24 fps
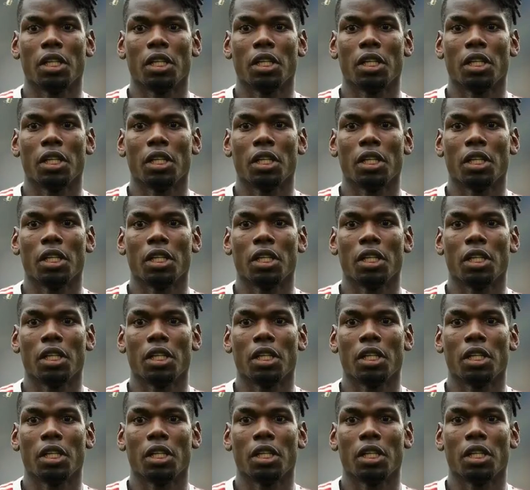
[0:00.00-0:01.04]

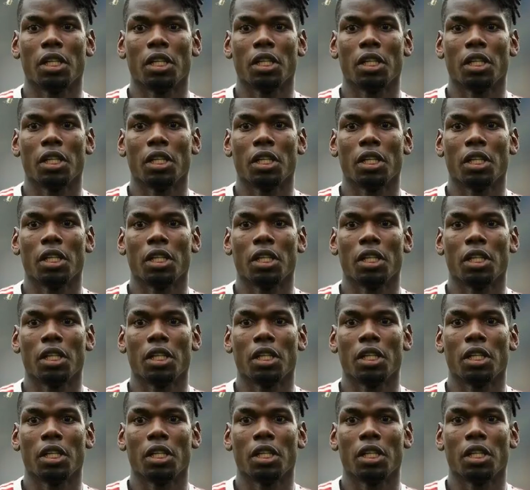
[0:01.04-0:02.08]

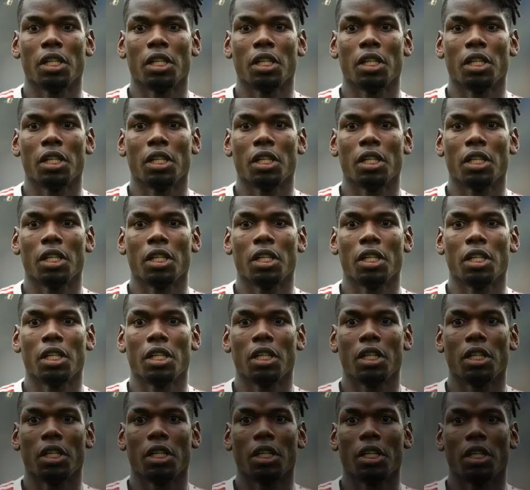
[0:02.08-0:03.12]
Nobody speaks.